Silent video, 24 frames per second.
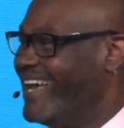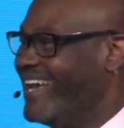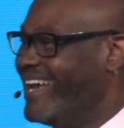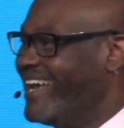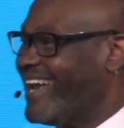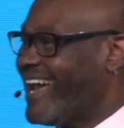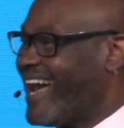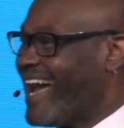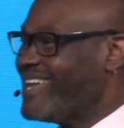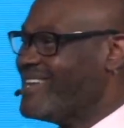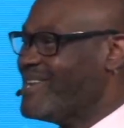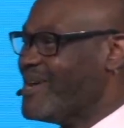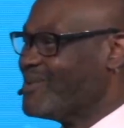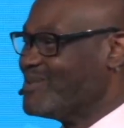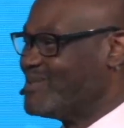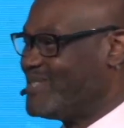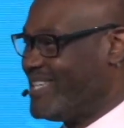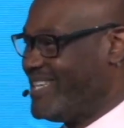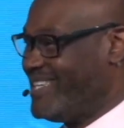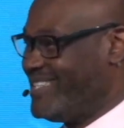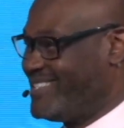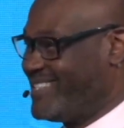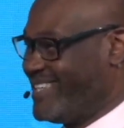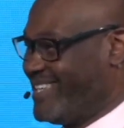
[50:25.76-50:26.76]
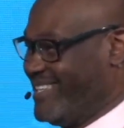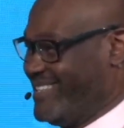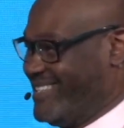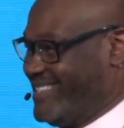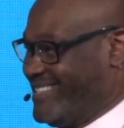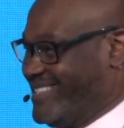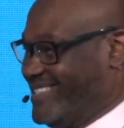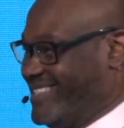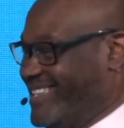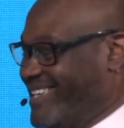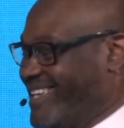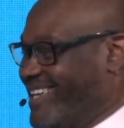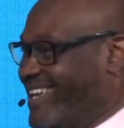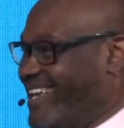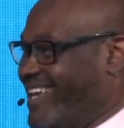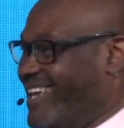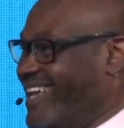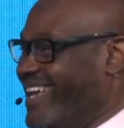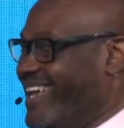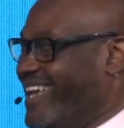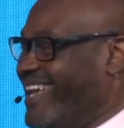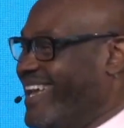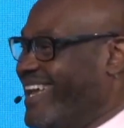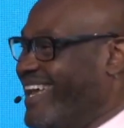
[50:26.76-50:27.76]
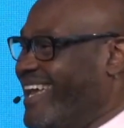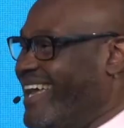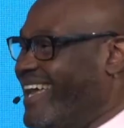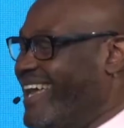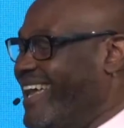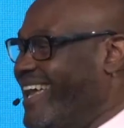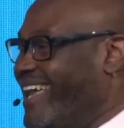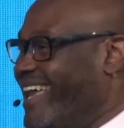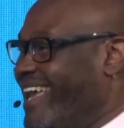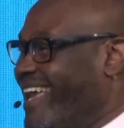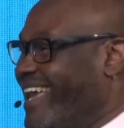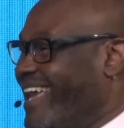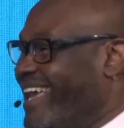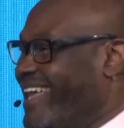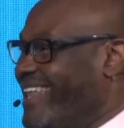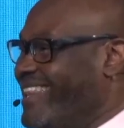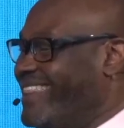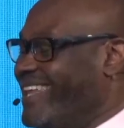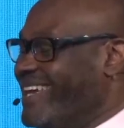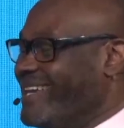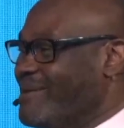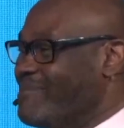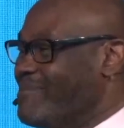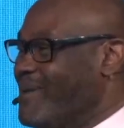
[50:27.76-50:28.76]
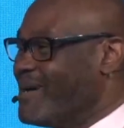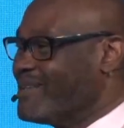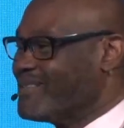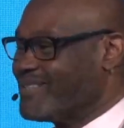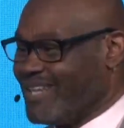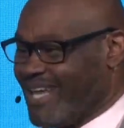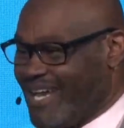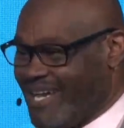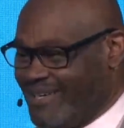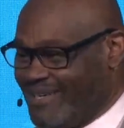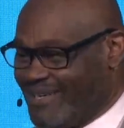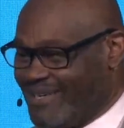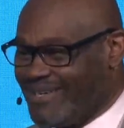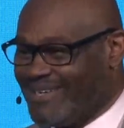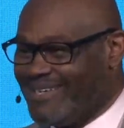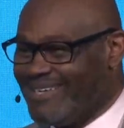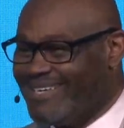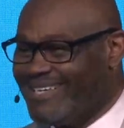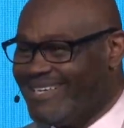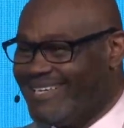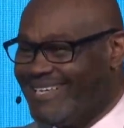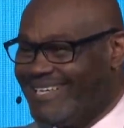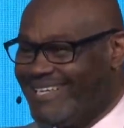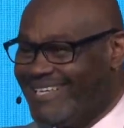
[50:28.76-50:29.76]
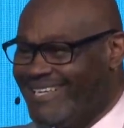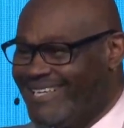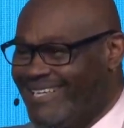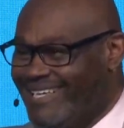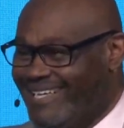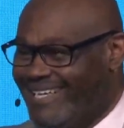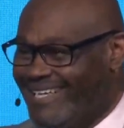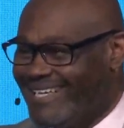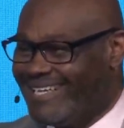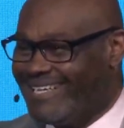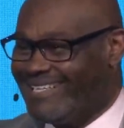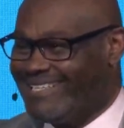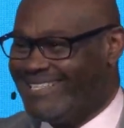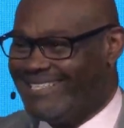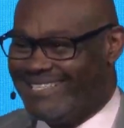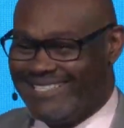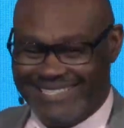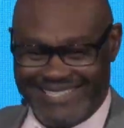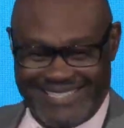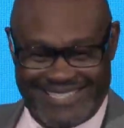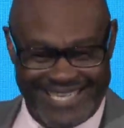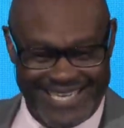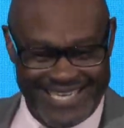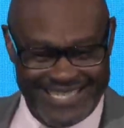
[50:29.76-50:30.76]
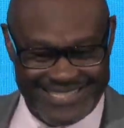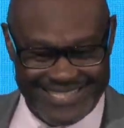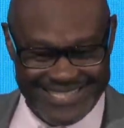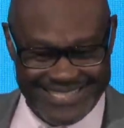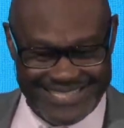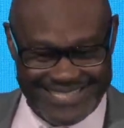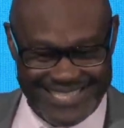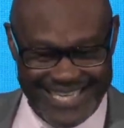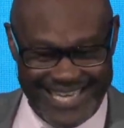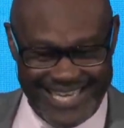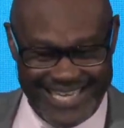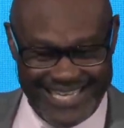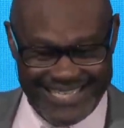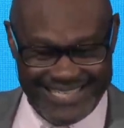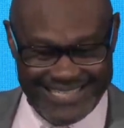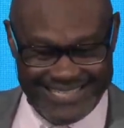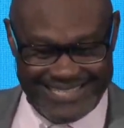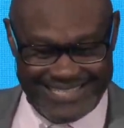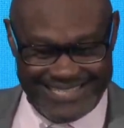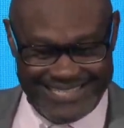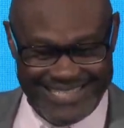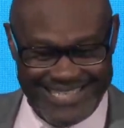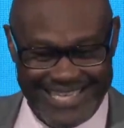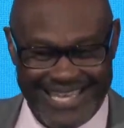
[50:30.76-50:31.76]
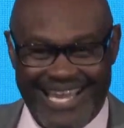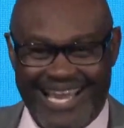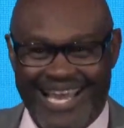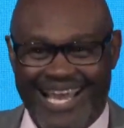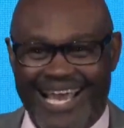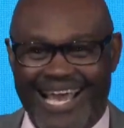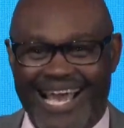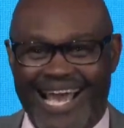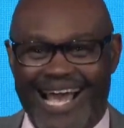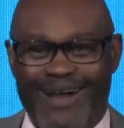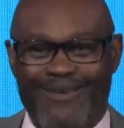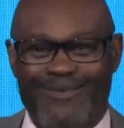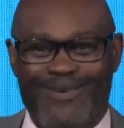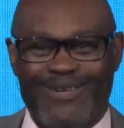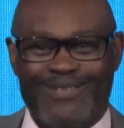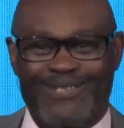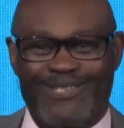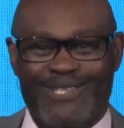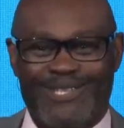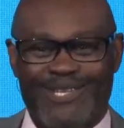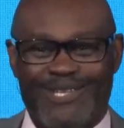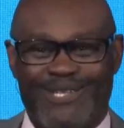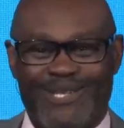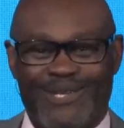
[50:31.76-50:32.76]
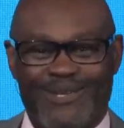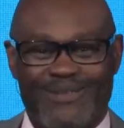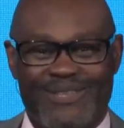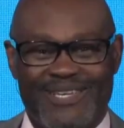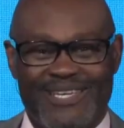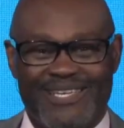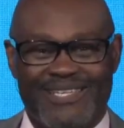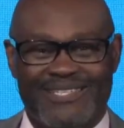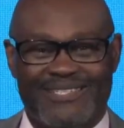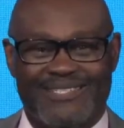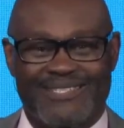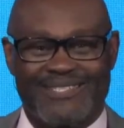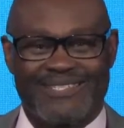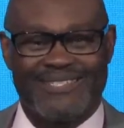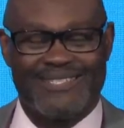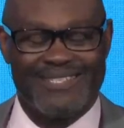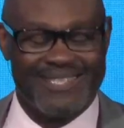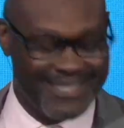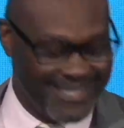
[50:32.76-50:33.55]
I know Jesus. Then a month later, Jesus says, I want you to do this.